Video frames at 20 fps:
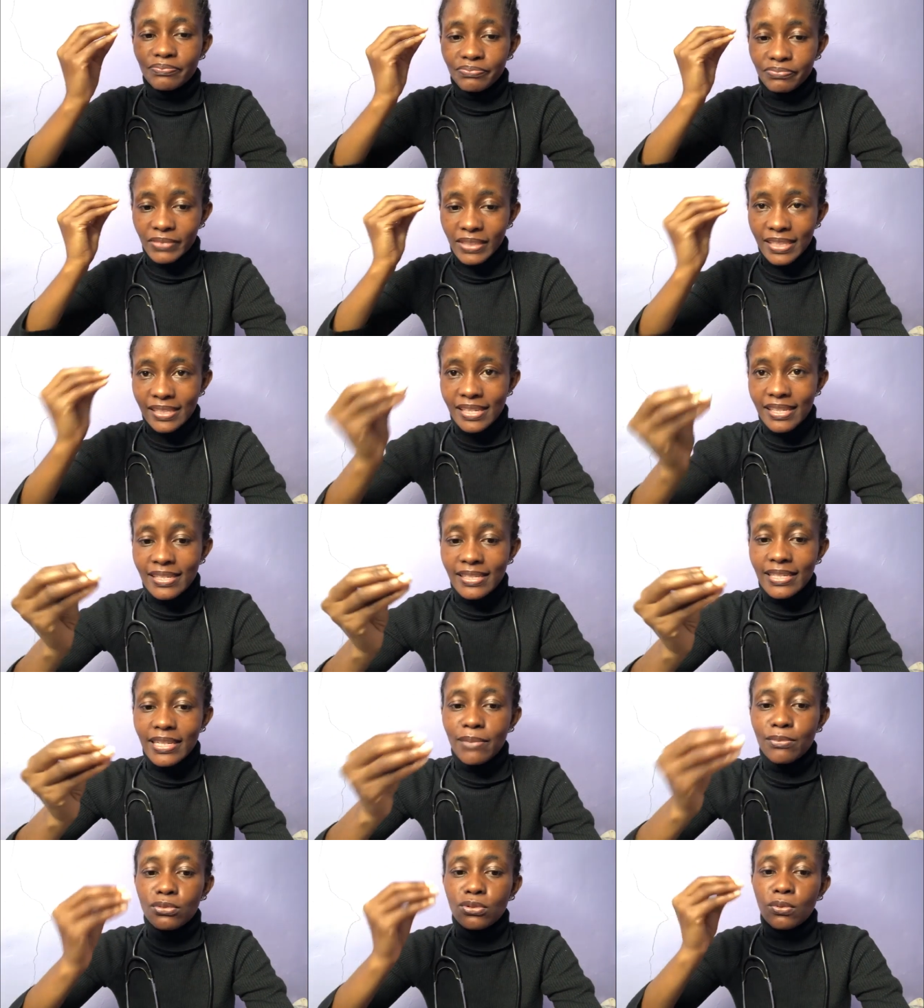
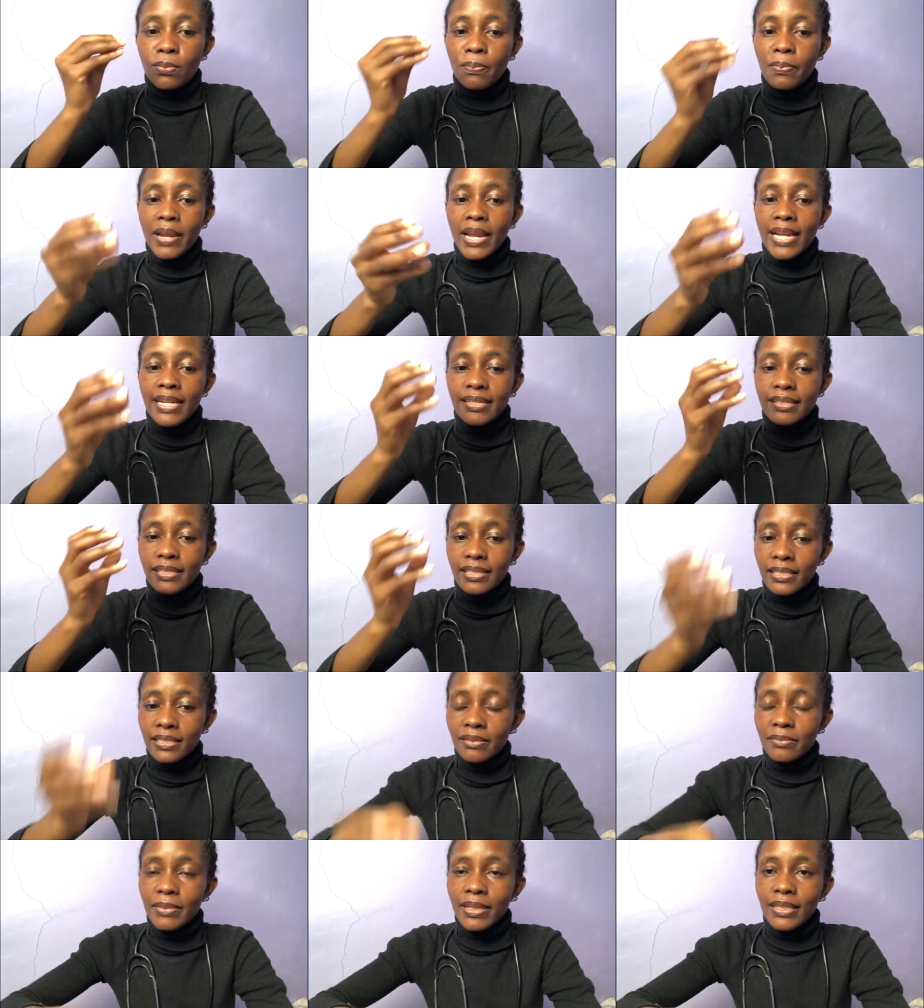system to plan
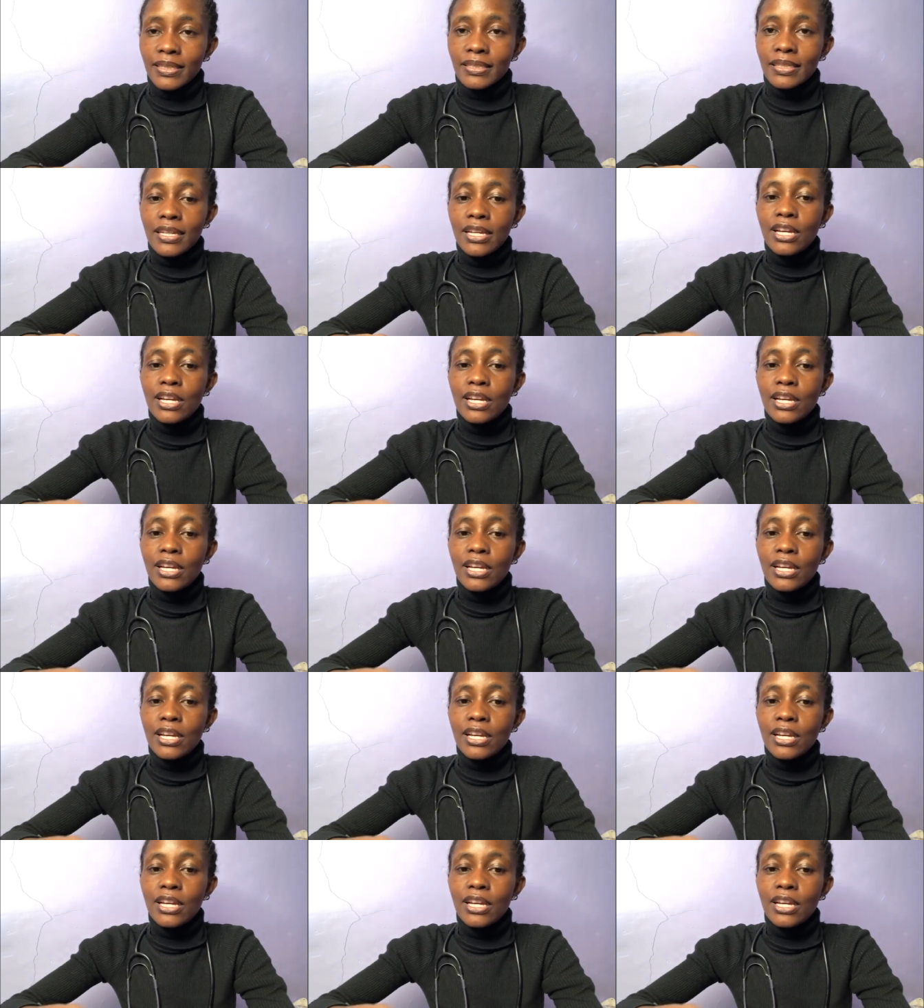treatment.